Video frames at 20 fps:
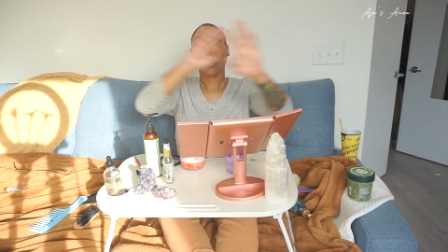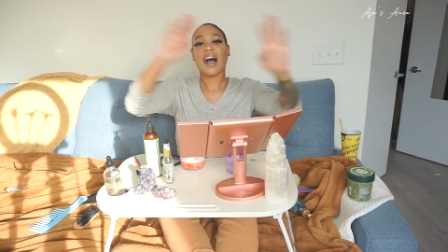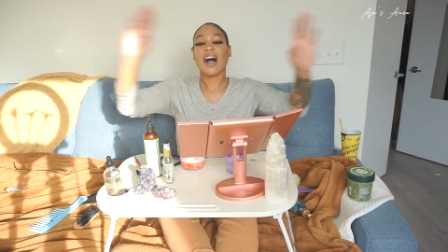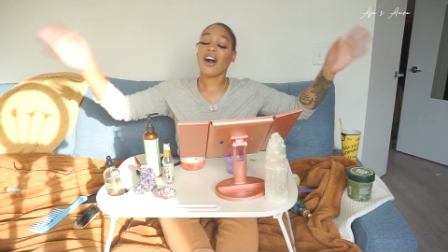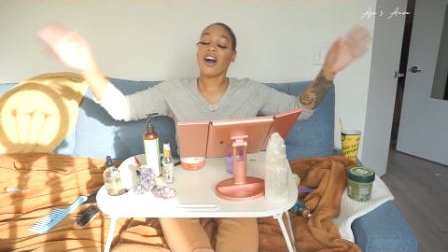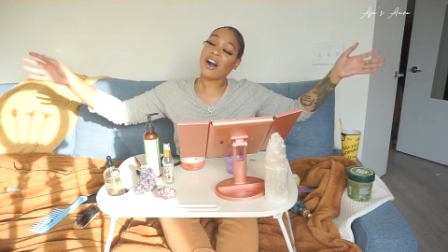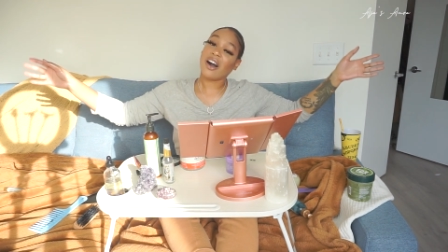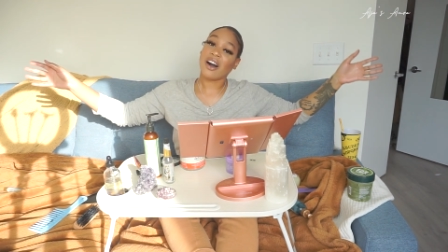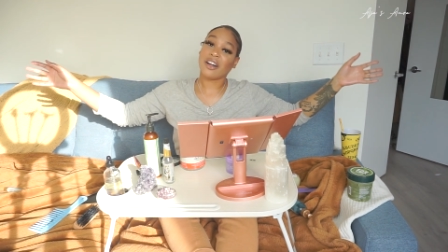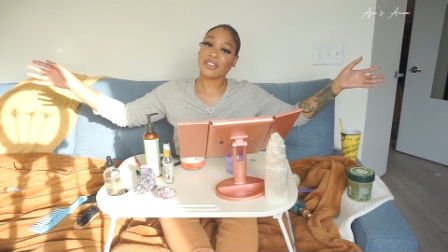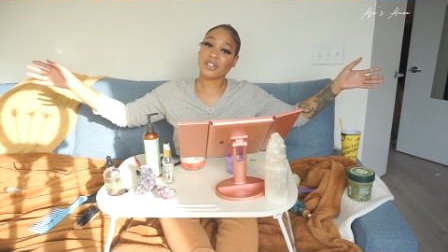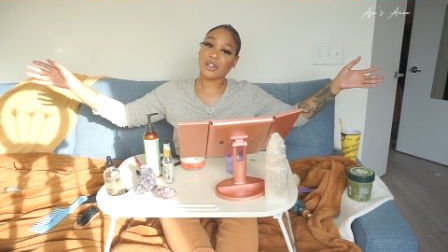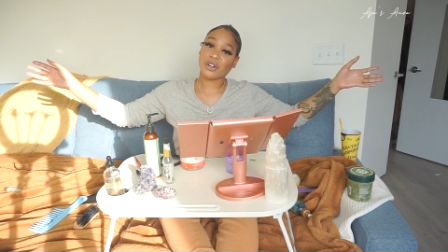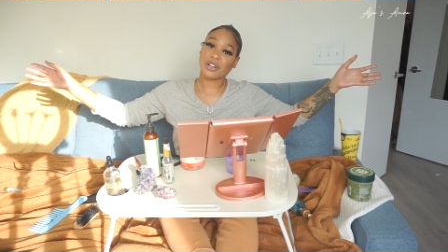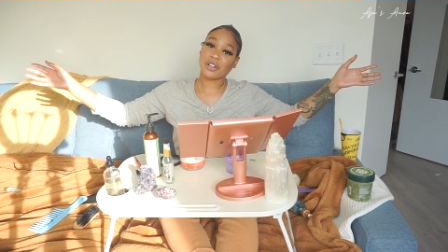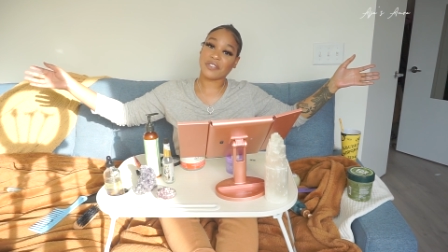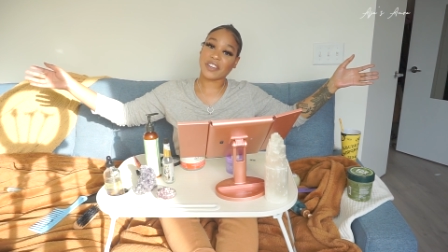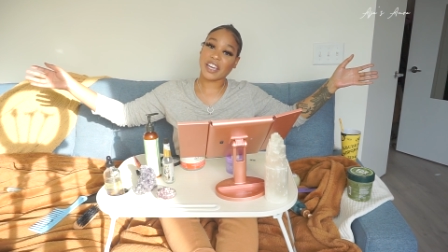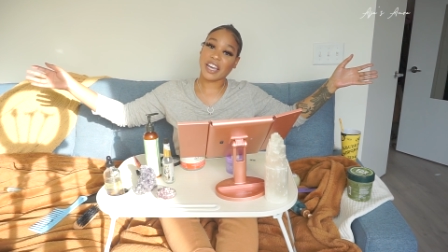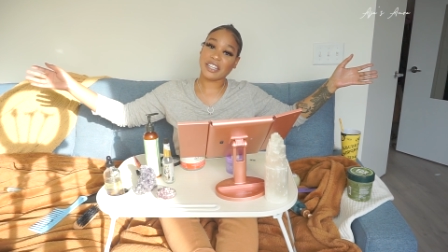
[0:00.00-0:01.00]
all the
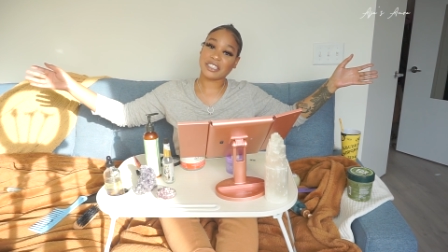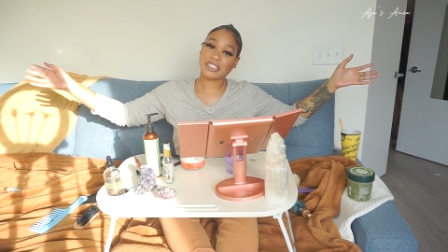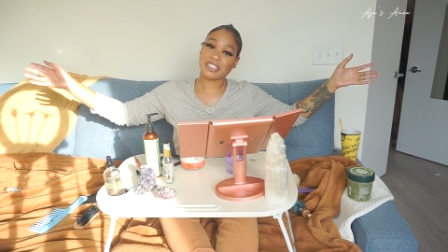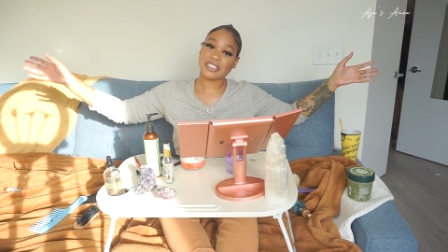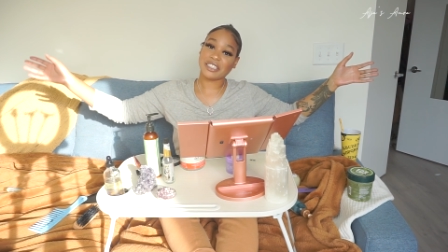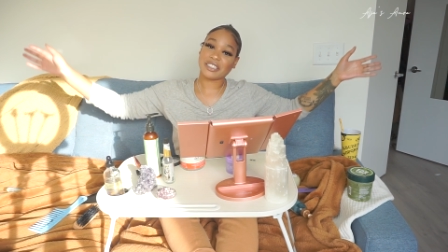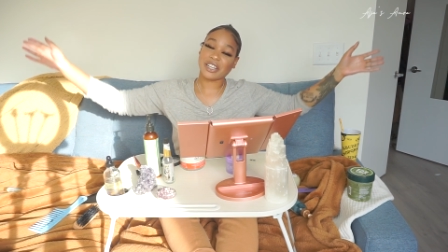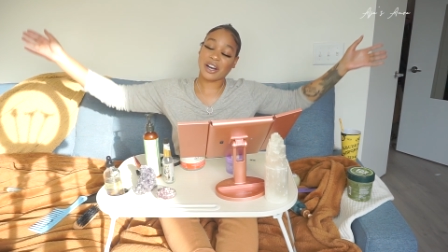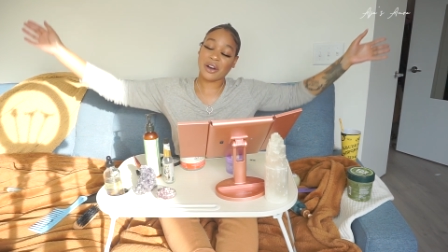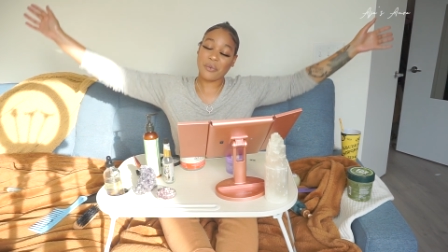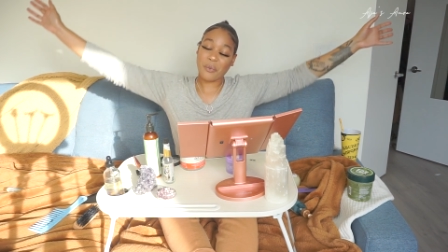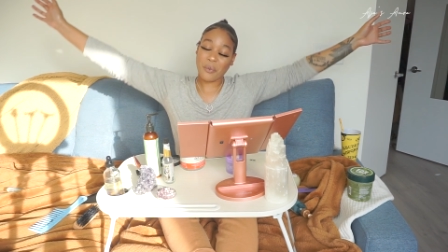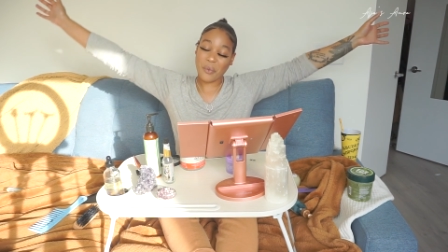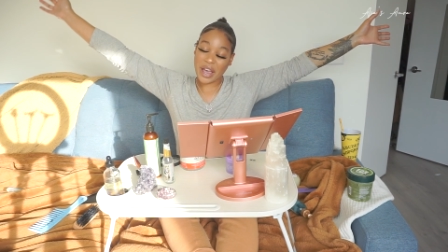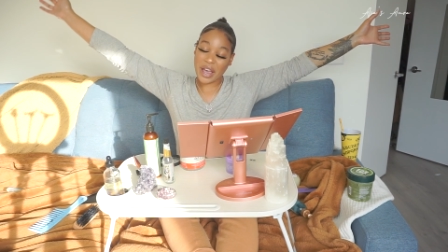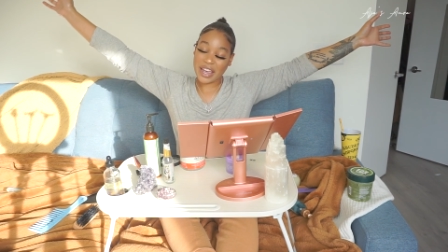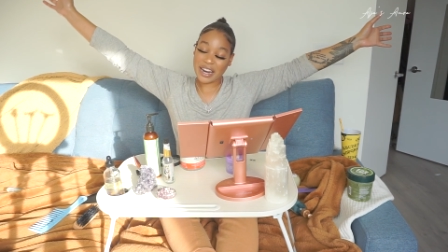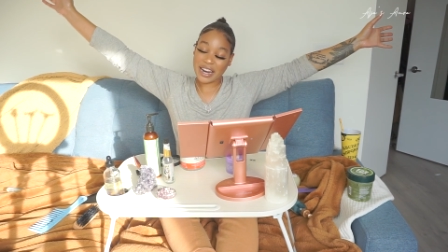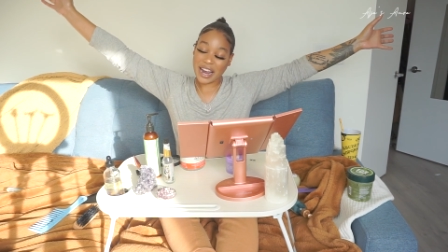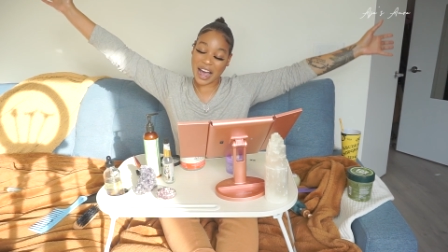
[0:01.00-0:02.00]
notifications on
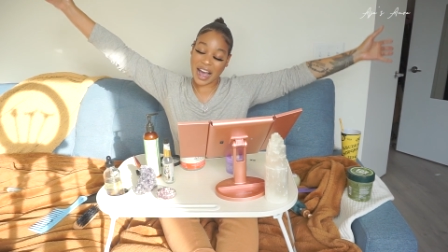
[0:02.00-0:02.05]
when